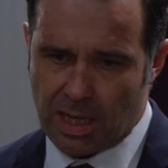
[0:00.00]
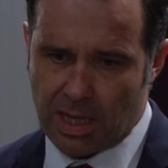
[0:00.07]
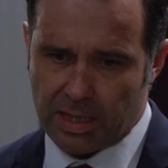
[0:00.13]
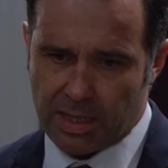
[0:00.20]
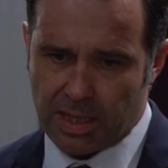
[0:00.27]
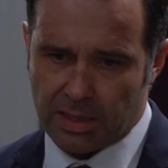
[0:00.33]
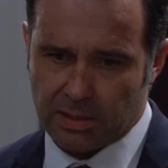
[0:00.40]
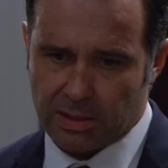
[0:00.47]
I
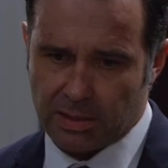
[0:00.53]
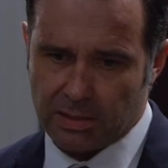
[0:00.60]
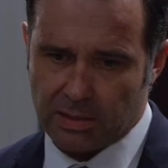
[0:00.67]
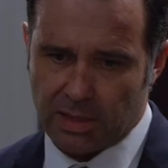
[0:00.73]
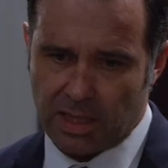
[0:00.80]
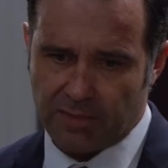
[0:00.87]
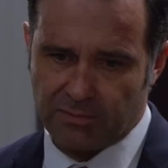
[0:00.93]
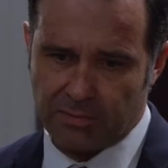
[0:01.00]
guess his
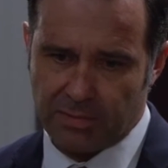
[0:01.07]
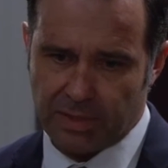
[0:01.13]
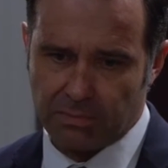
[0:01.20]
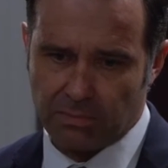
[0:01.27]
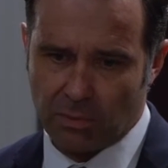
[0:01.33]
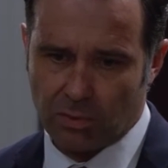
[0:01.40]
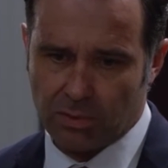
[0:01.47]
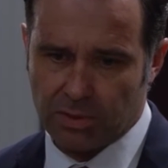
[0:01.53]
life
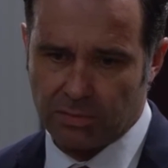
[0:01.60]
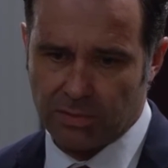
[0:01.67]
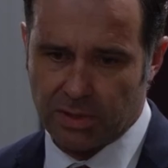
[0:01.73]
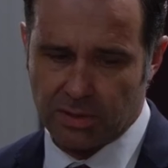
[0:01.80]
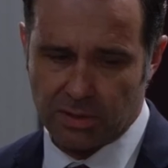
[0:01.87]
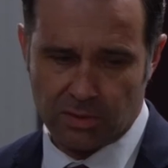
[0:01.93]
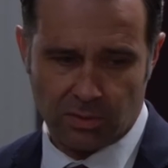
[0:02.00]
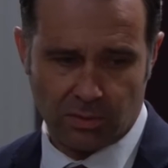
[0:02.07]
meant more to me than